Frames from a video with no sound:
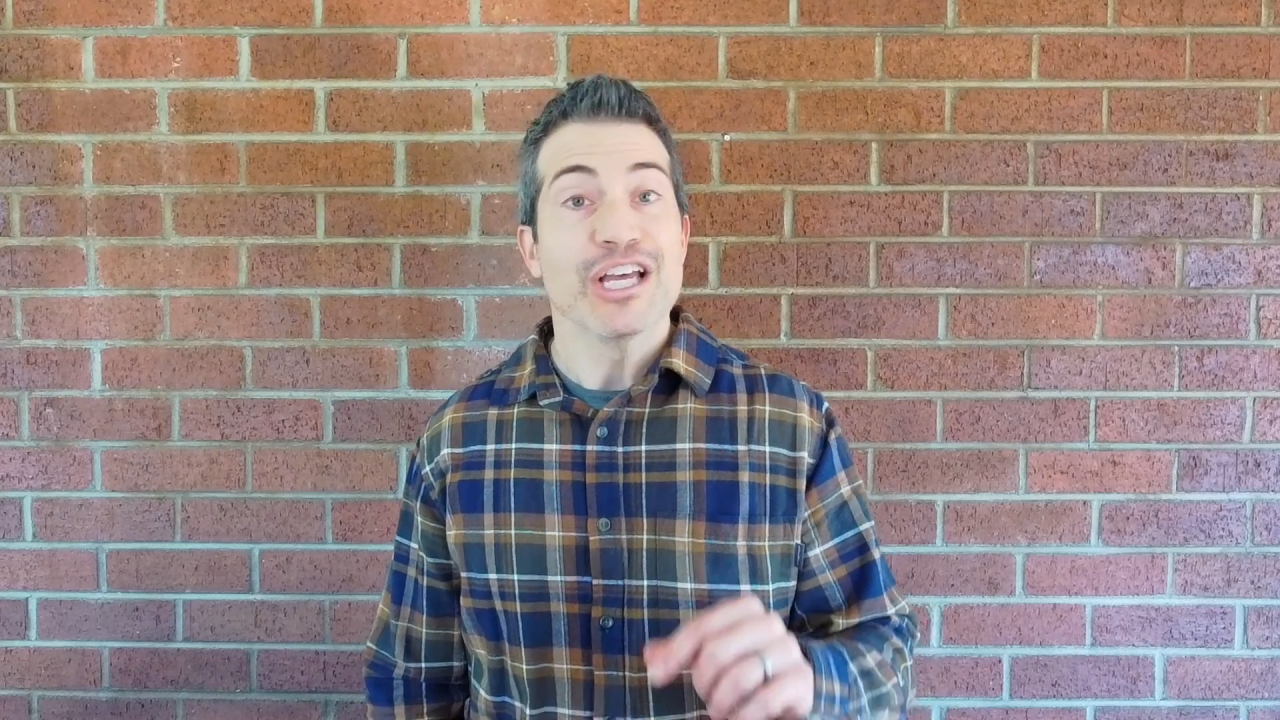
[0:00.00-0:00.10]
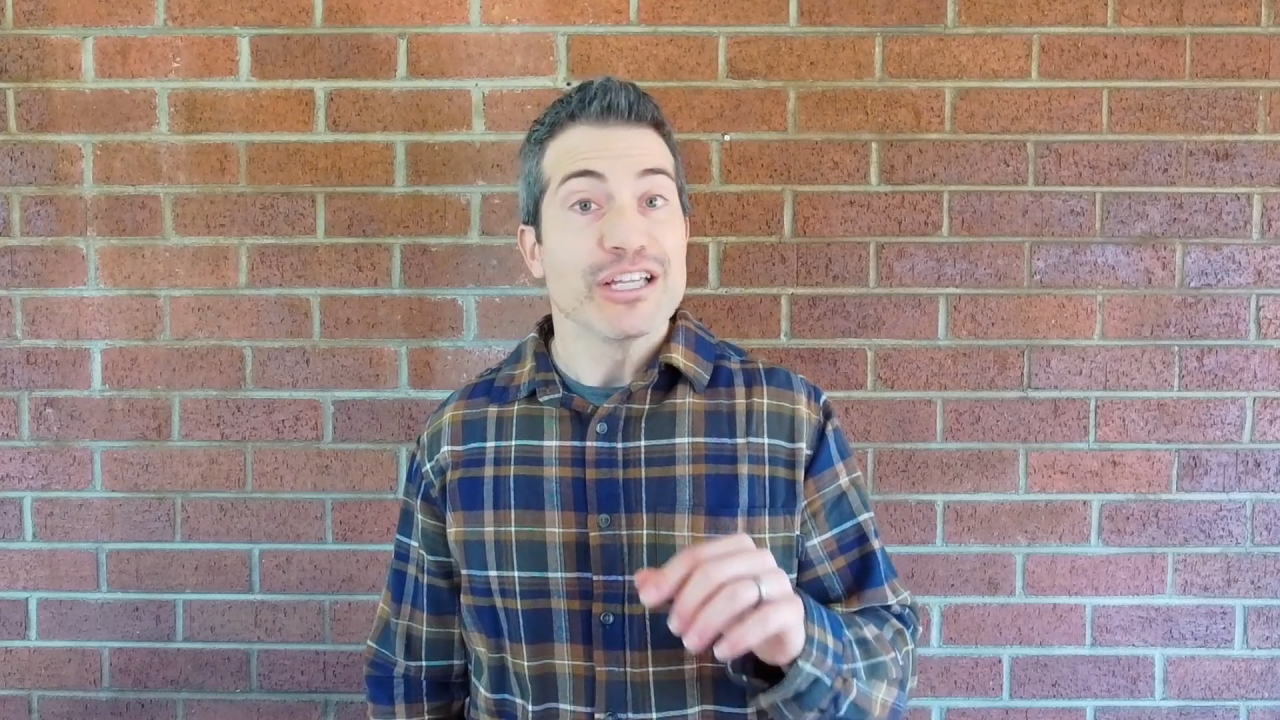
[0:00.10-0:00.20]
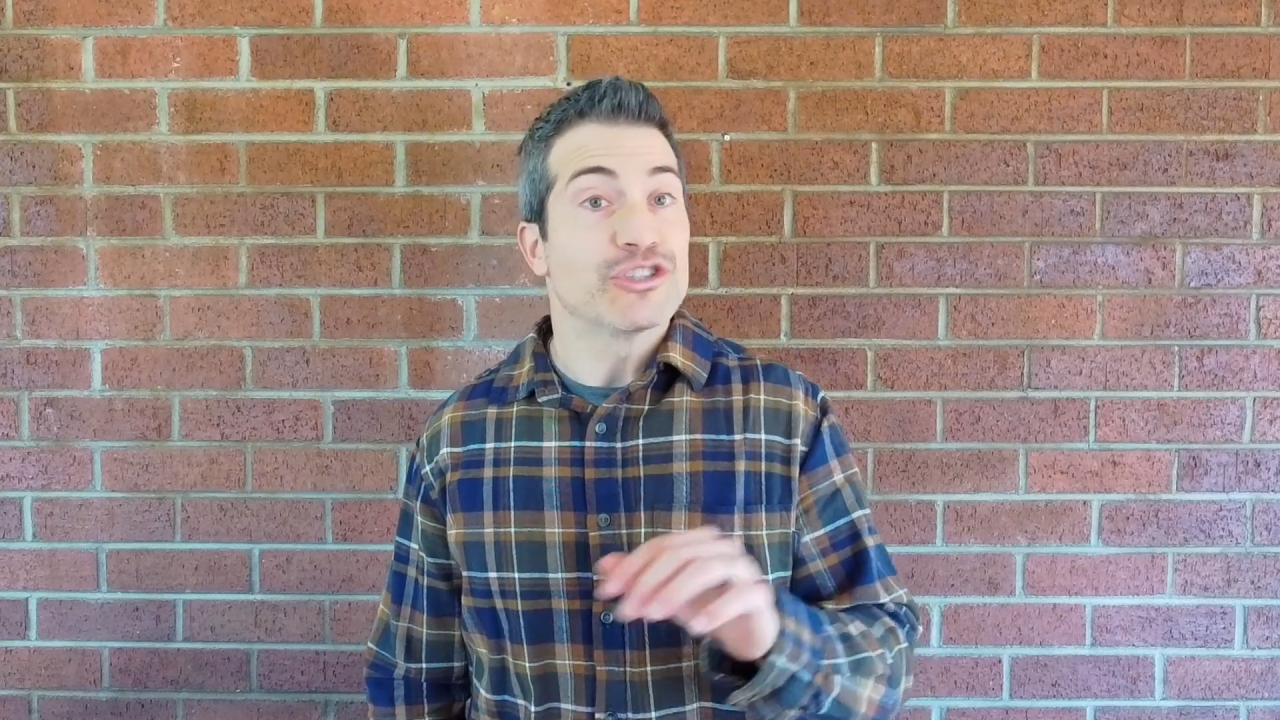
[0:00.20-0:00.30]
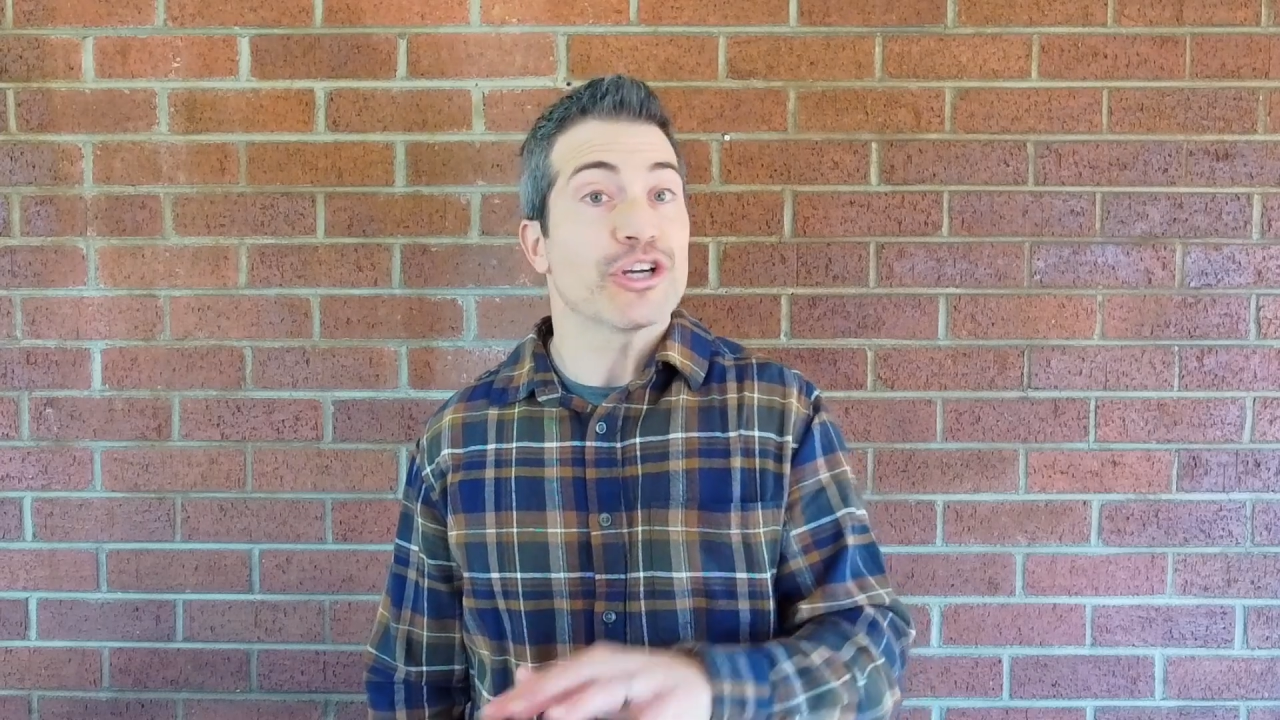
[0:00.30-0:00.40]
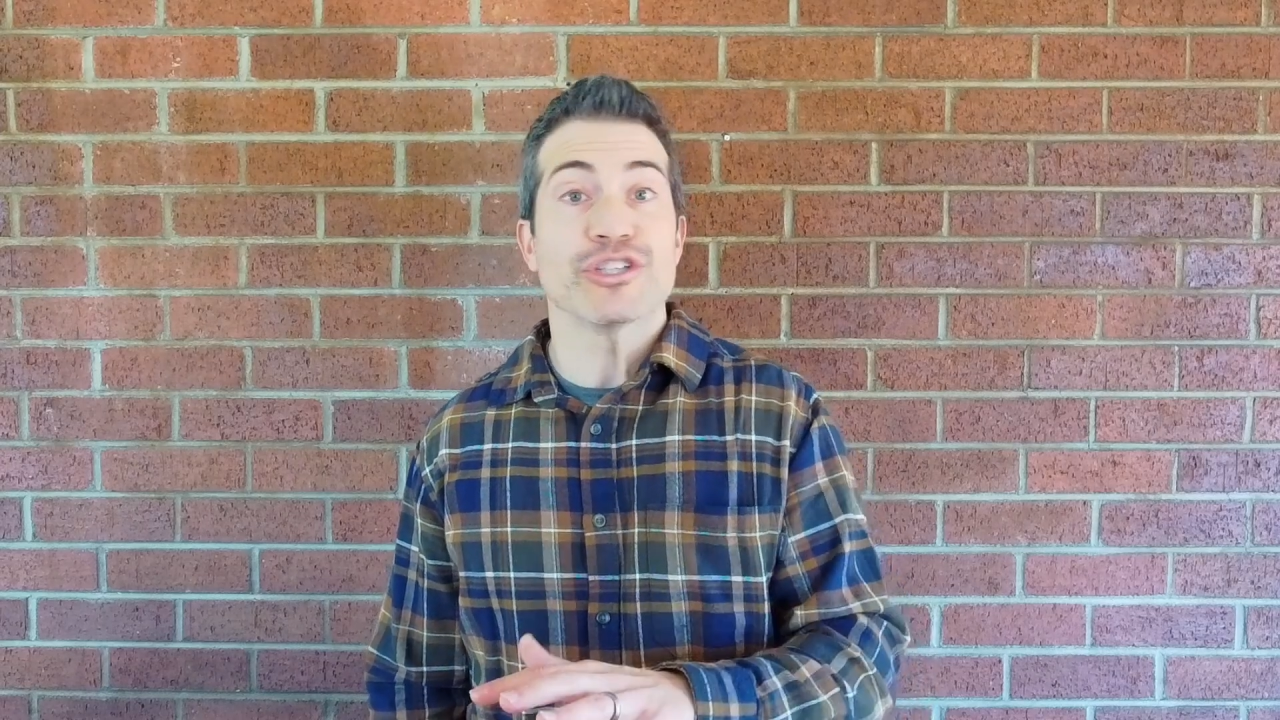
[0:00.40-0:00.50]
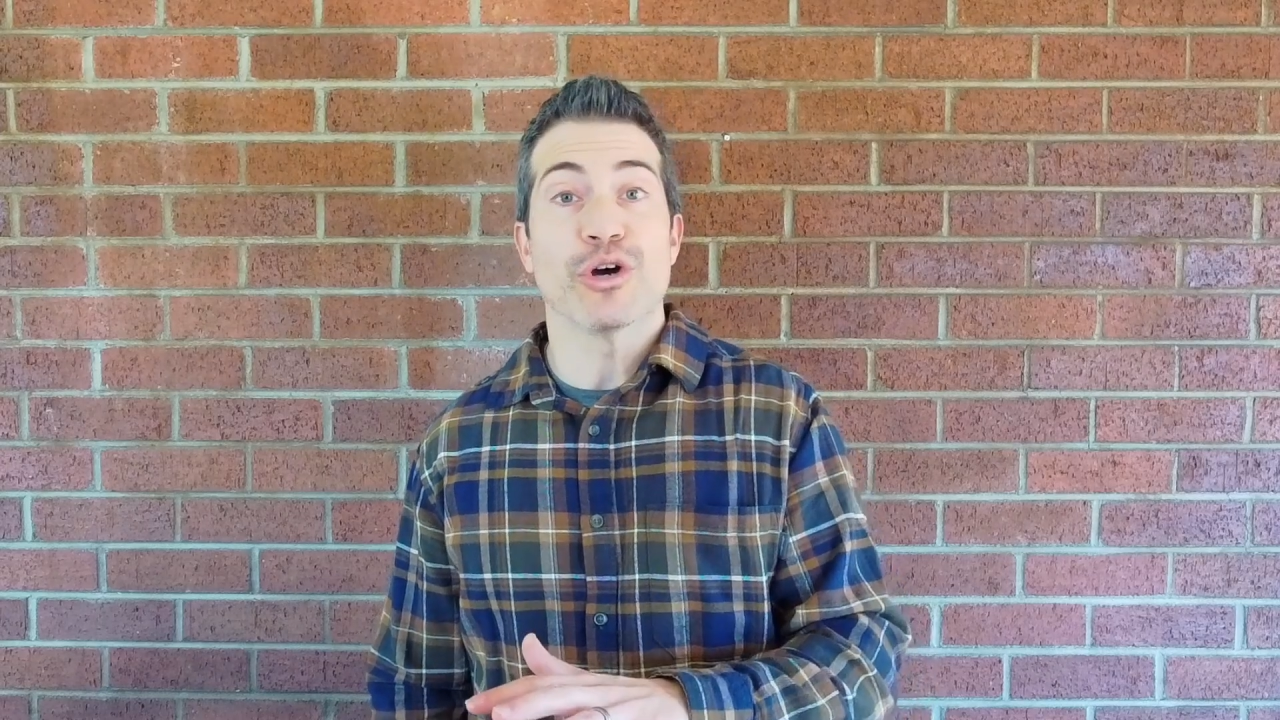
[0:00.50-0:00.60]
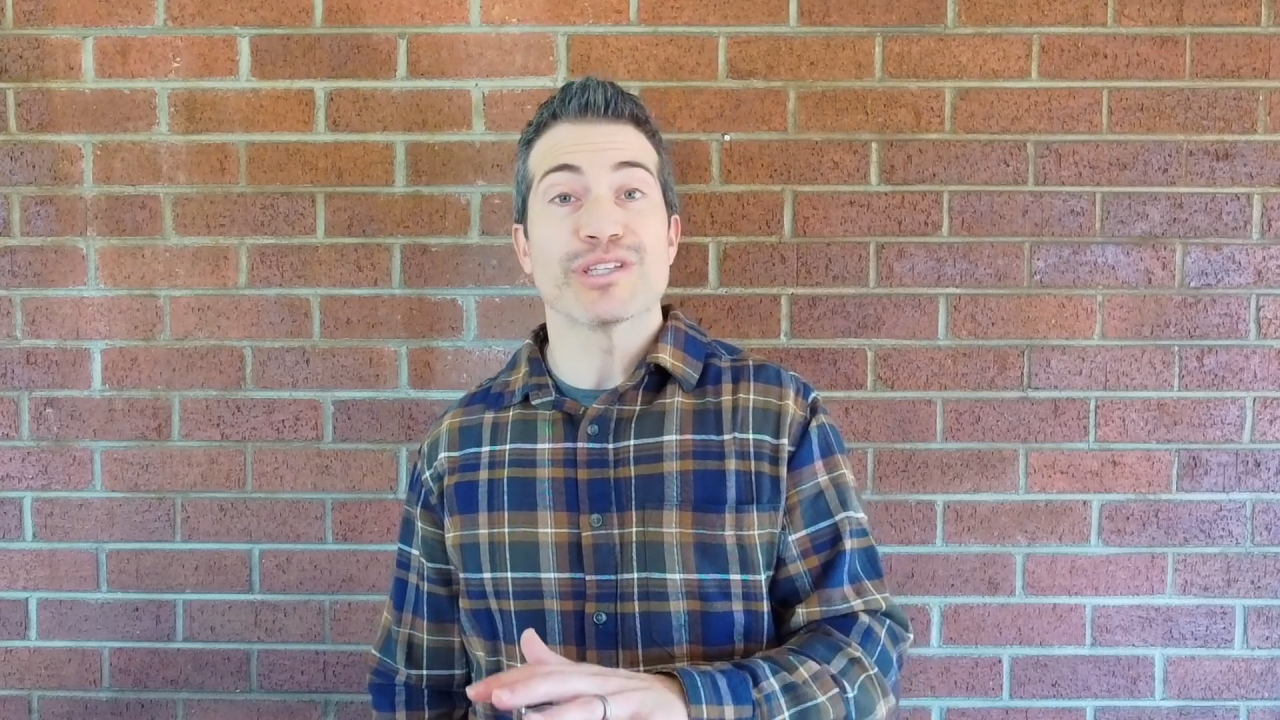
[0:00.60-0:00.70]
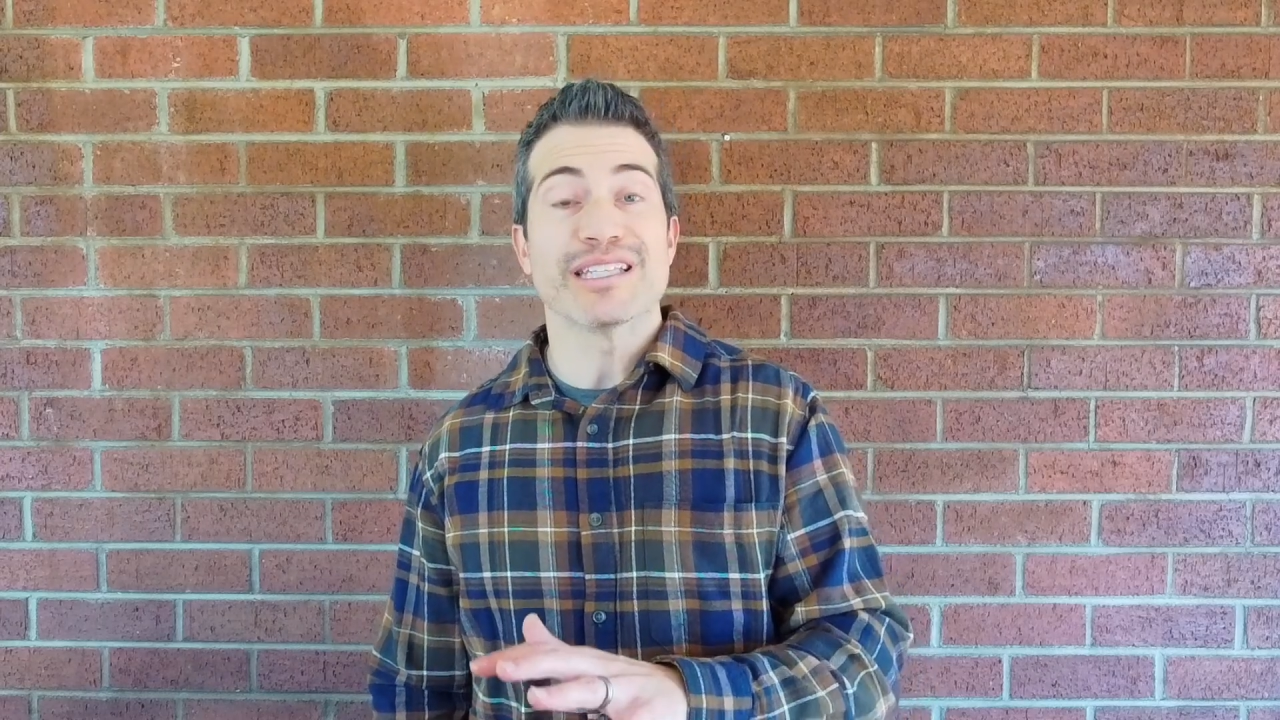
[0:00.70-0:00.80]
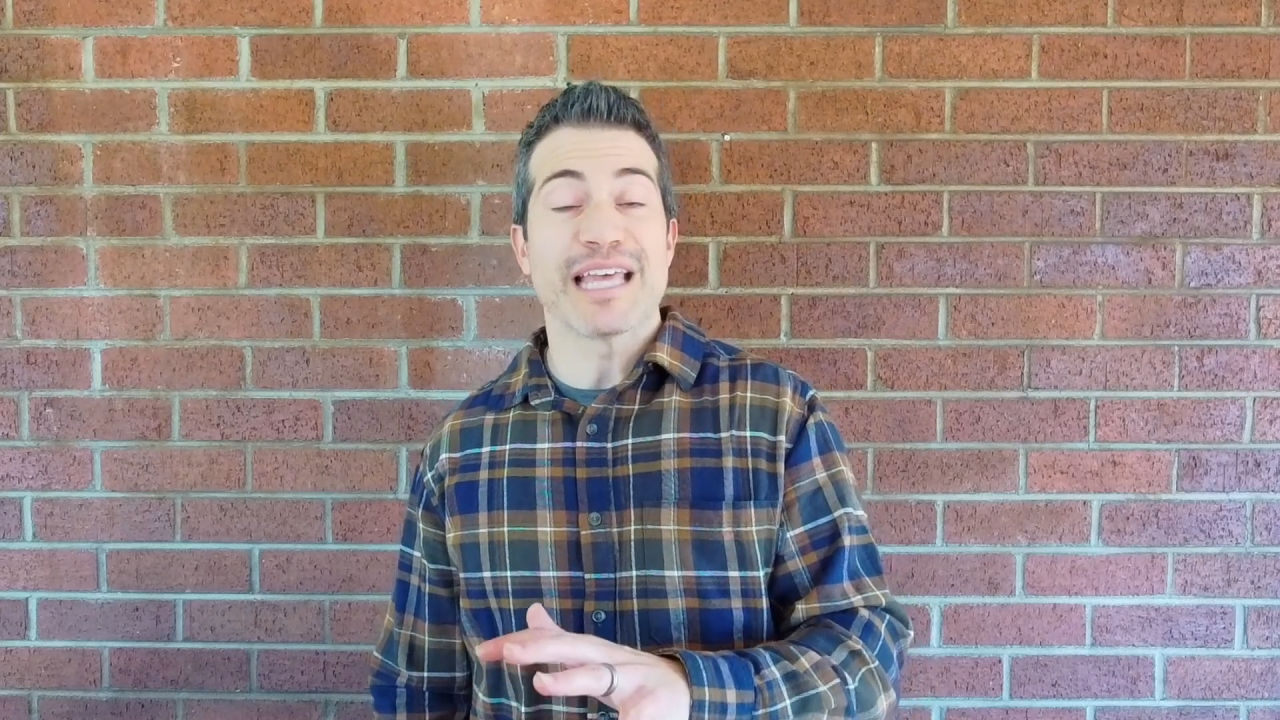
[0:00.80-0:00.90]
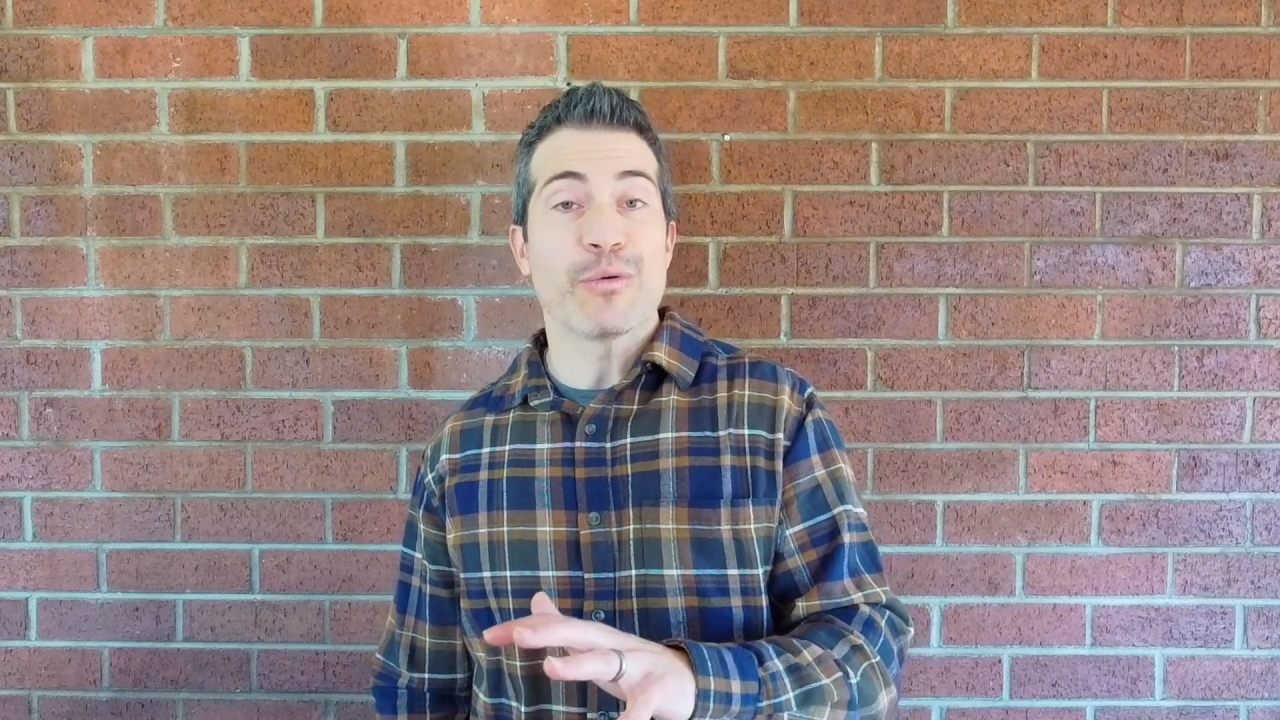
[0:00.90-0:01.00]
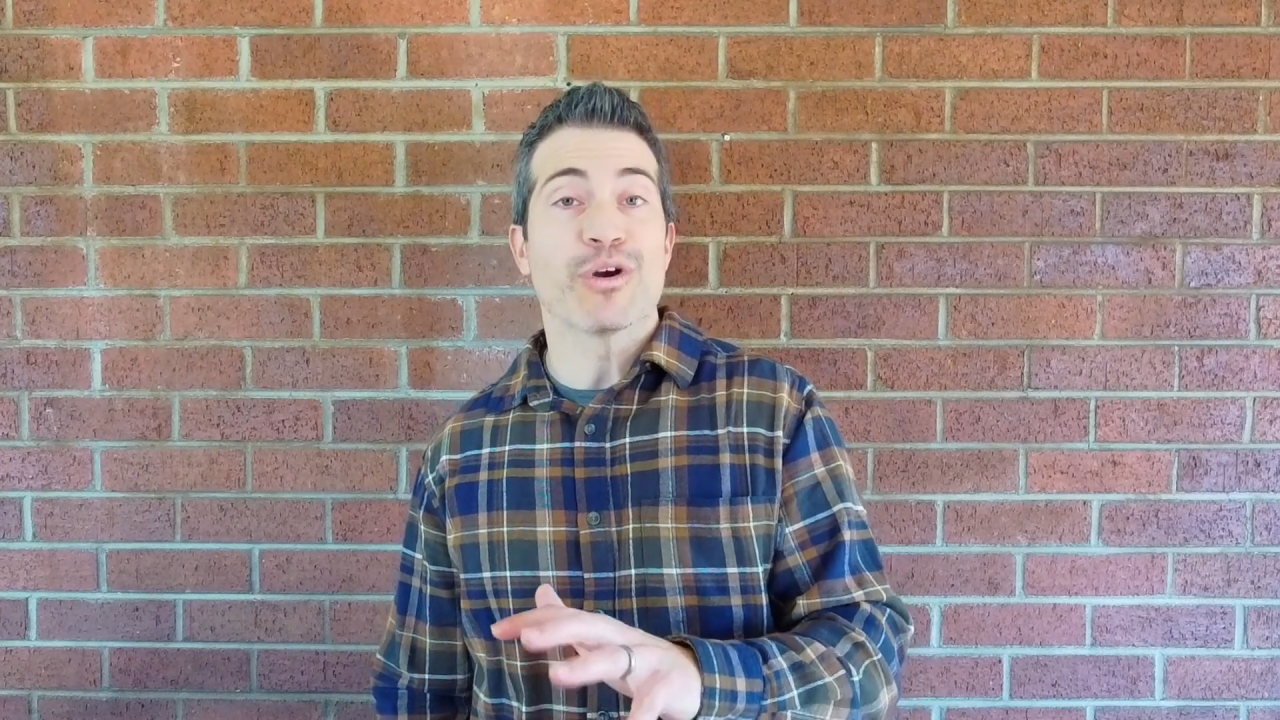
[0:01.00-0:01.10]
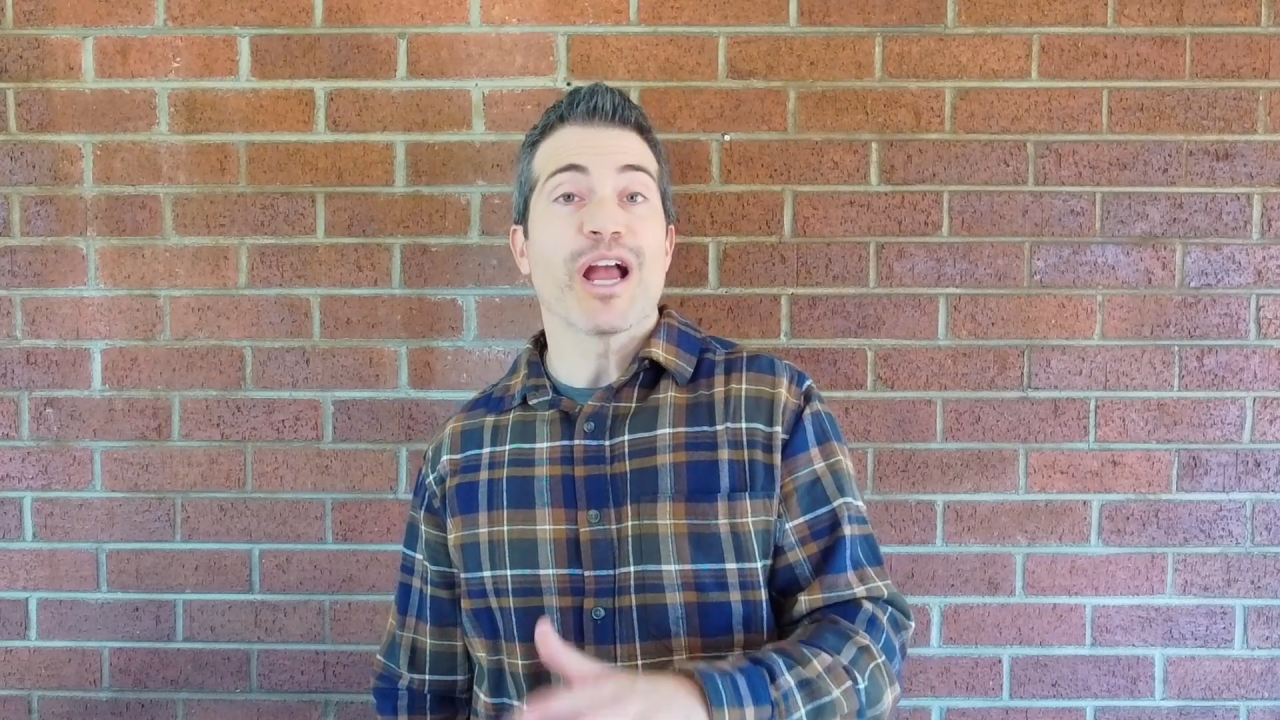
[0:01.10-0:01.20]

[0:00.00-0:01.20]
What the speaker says: Took note that they were